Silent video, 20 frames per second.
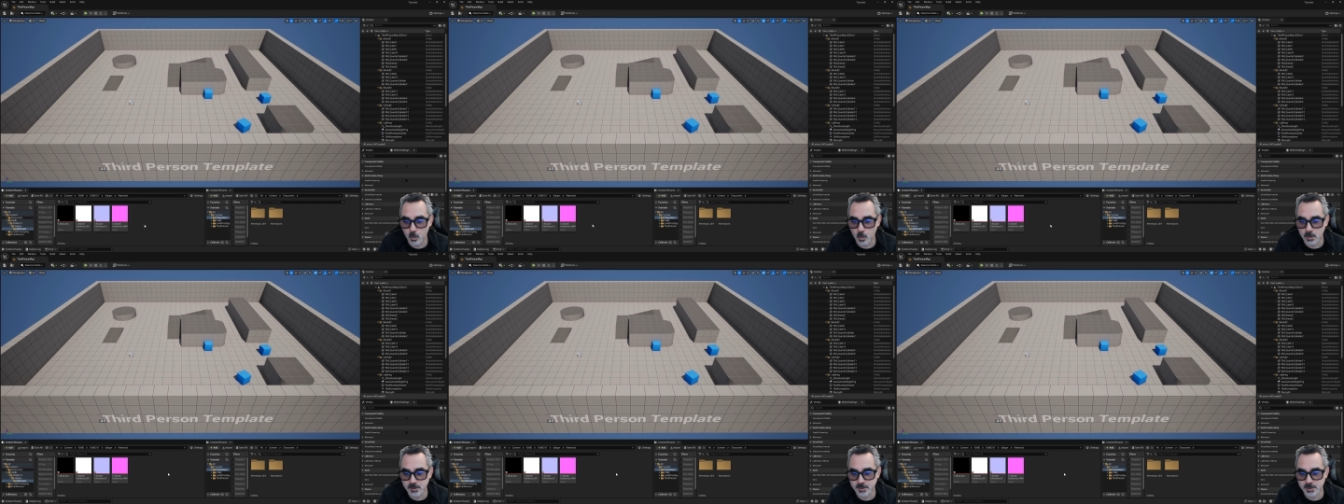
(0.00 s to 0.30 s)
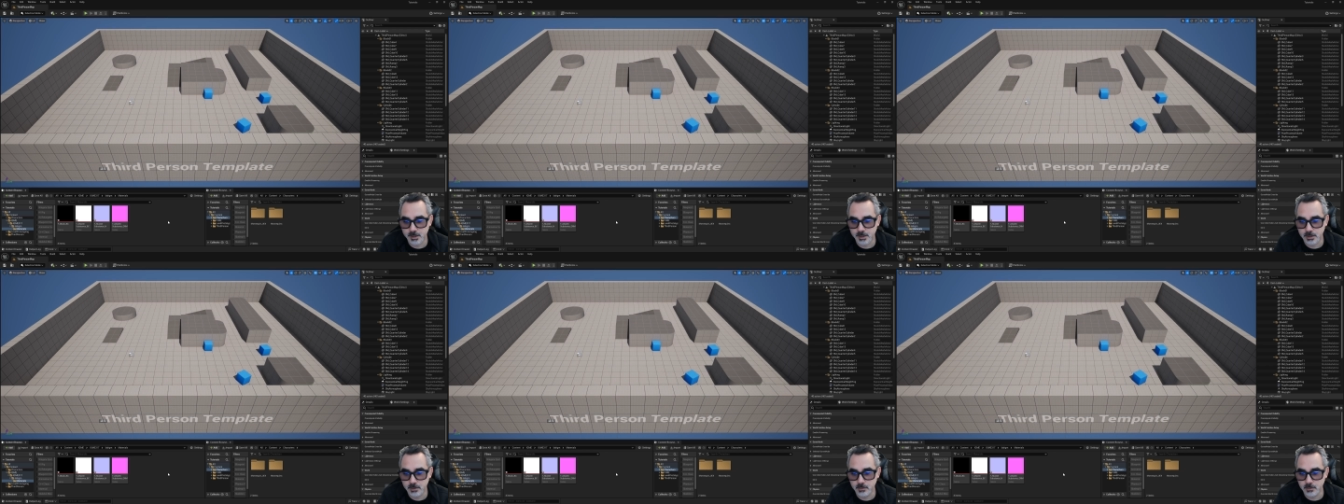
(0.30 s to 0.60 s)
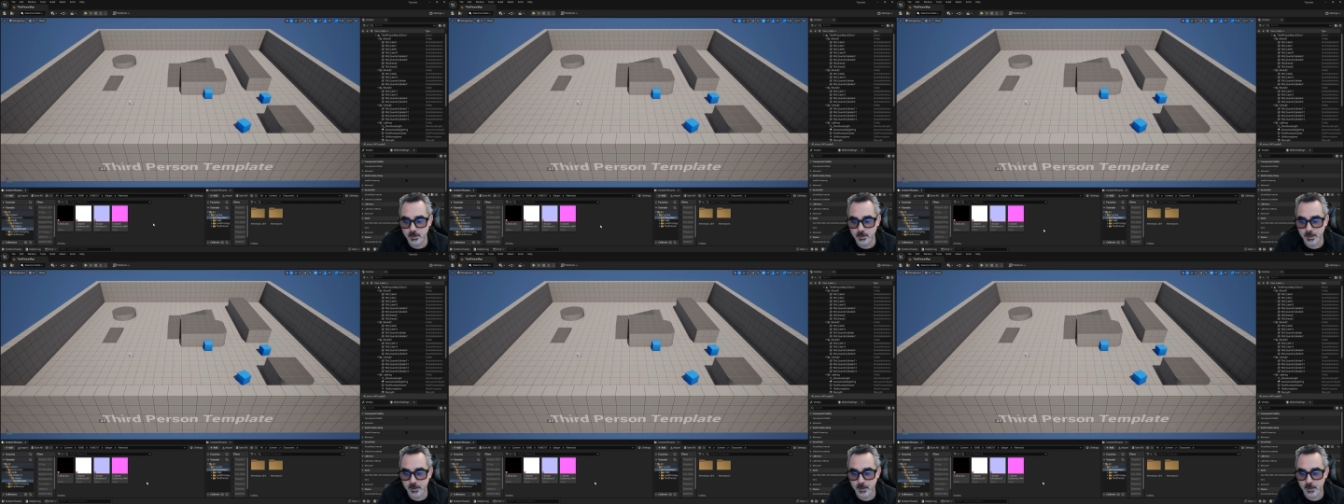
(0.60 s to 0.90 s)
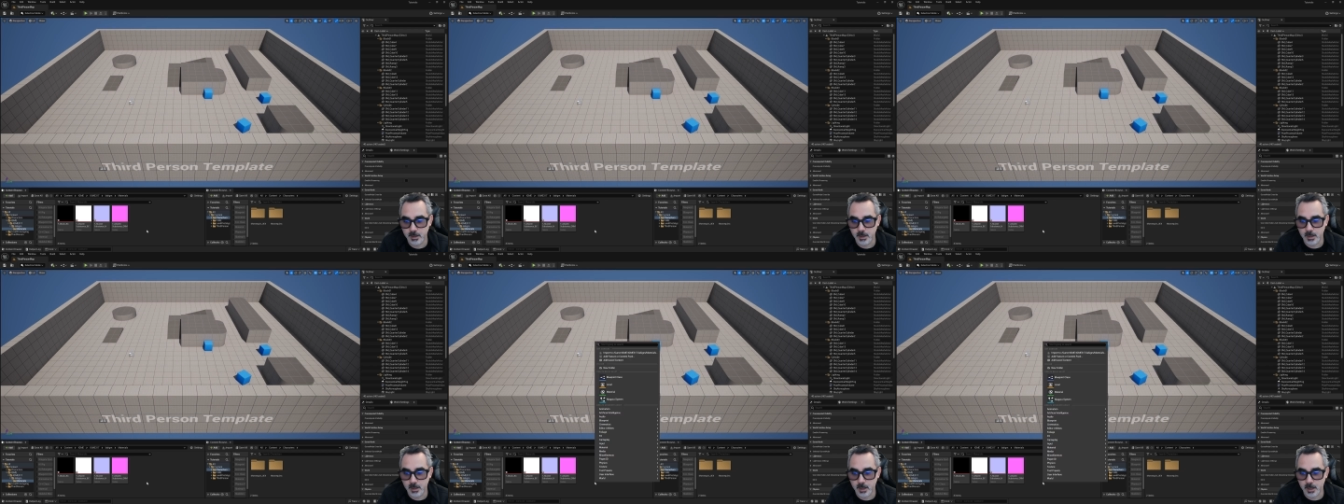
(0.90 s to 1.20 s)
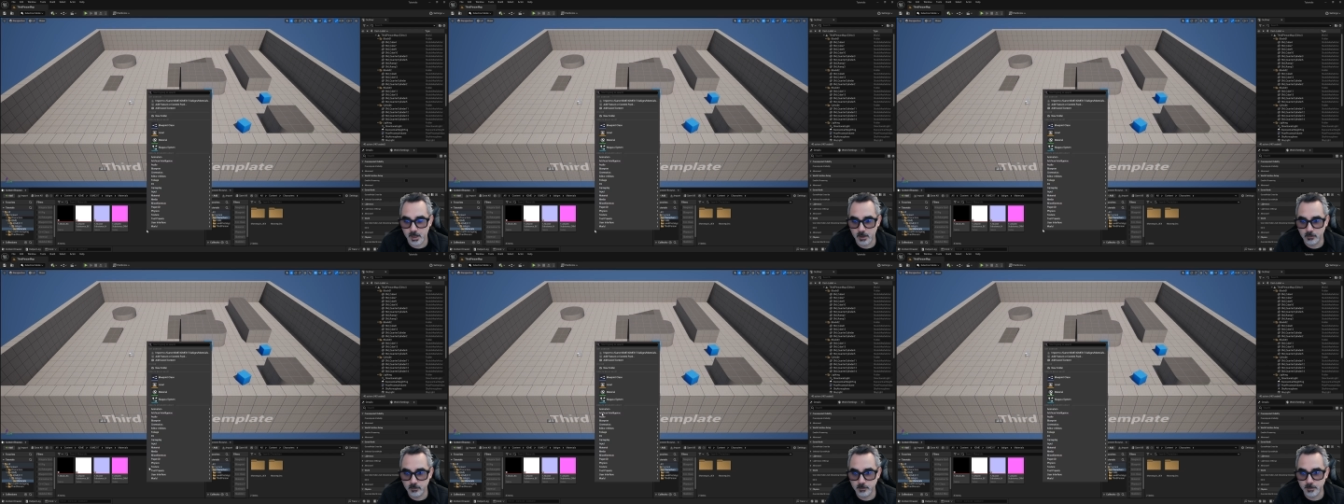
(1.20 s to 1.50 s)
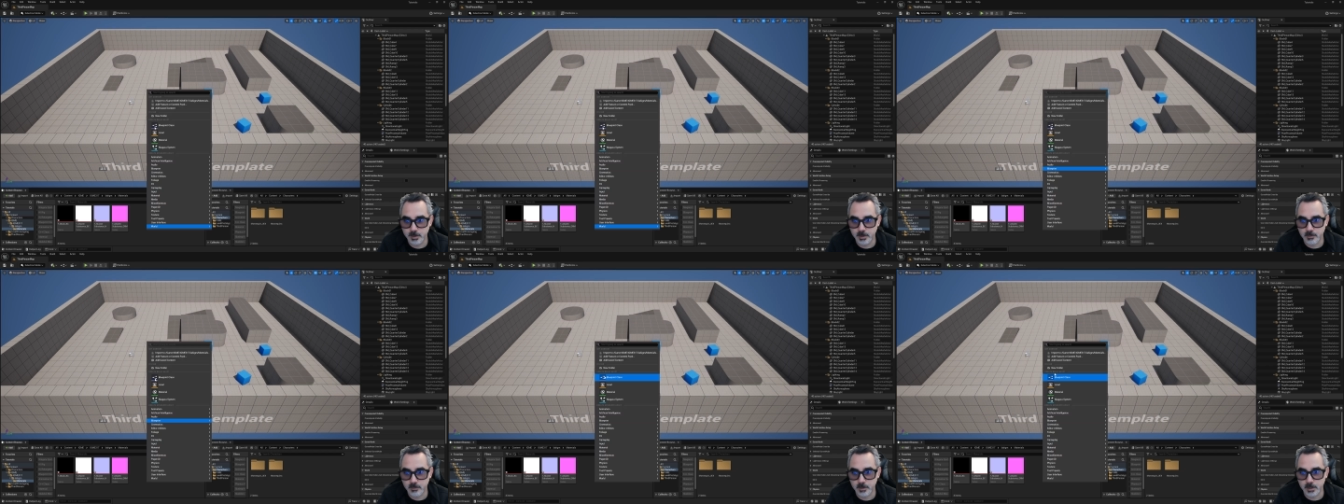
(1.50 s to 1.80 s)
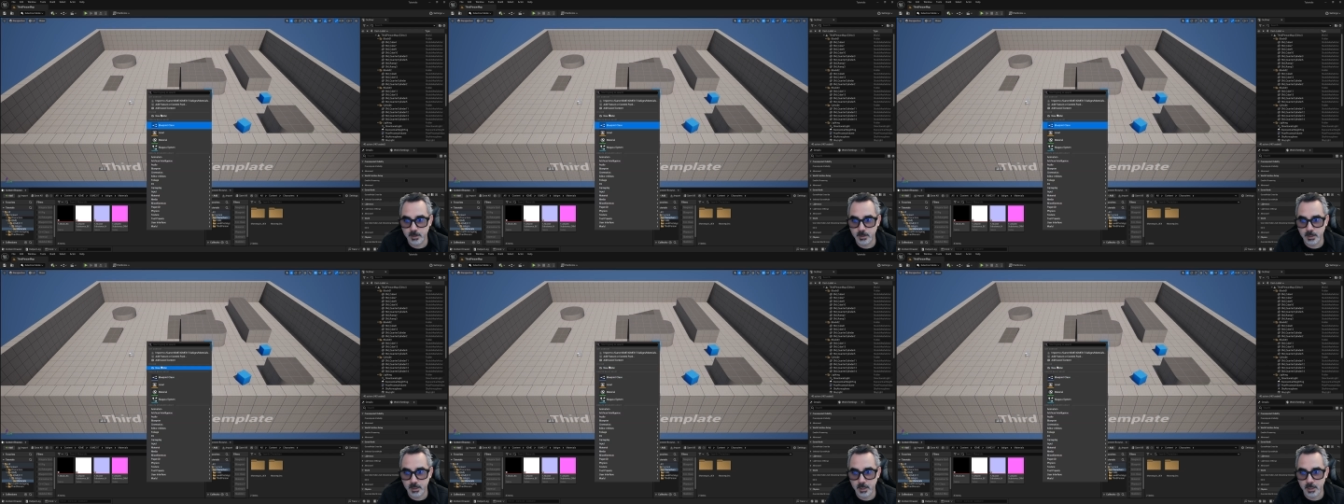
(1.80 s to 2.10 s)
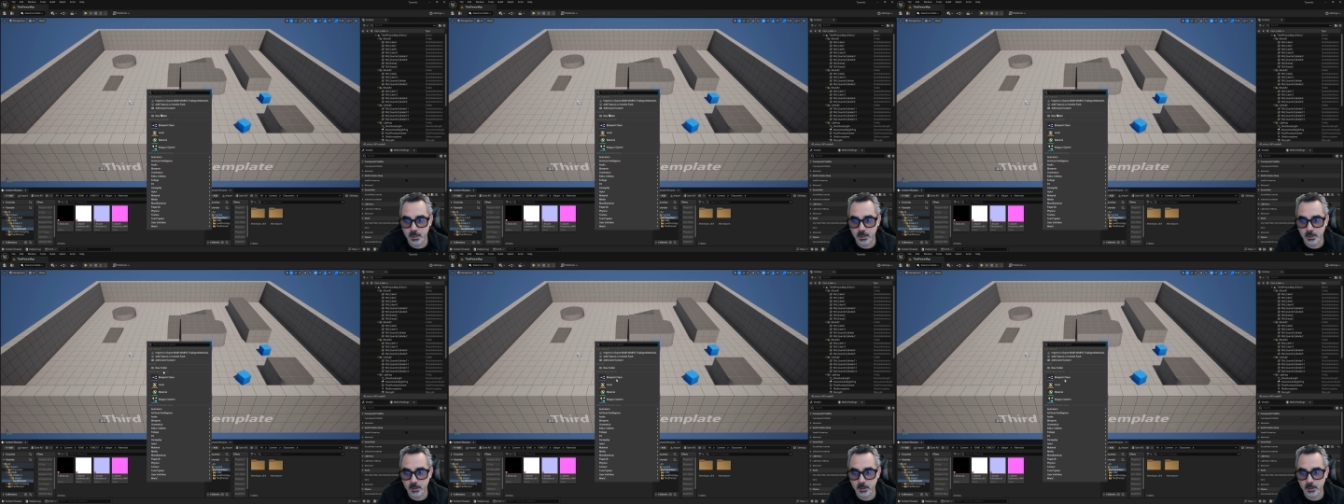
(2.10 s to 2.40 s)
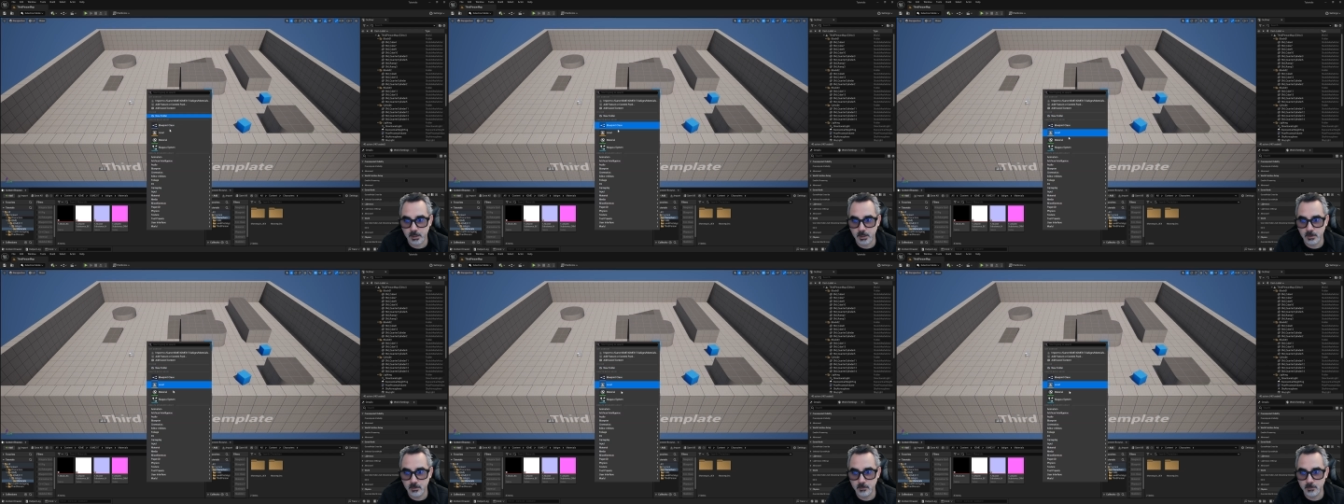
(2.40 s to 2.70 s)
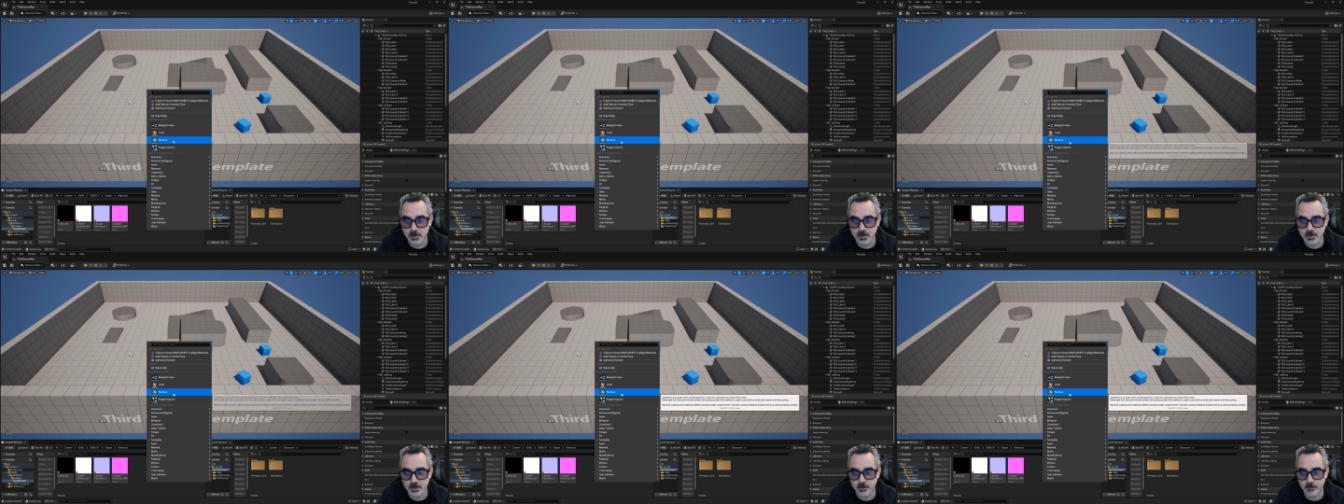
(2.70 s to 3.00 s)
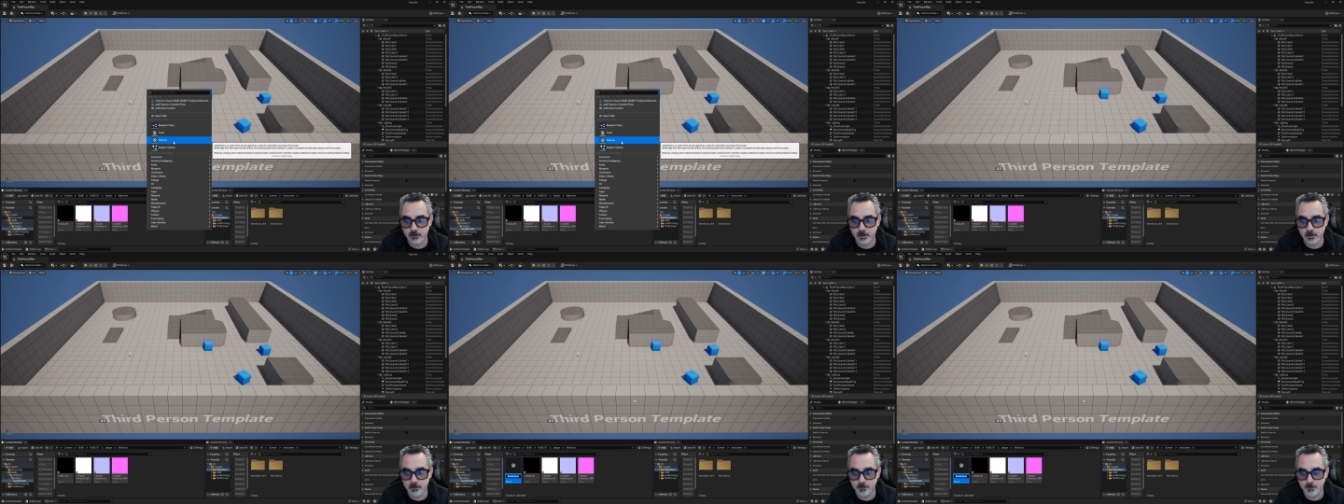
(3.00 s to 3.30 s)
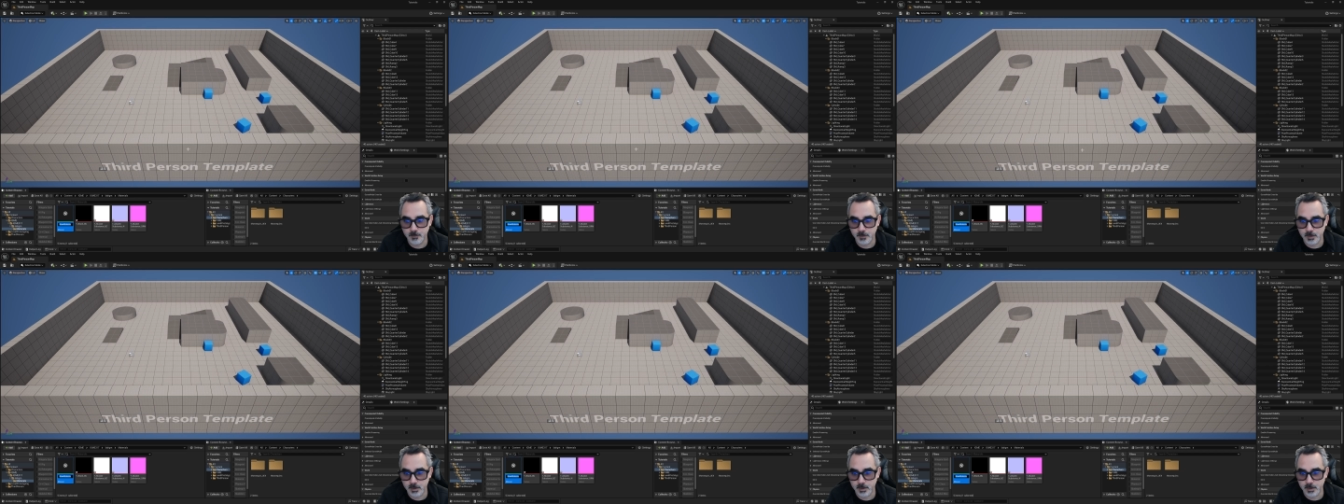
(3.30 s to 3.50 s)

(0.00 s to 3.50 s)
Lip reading: Once I do that, I will be creating a new material,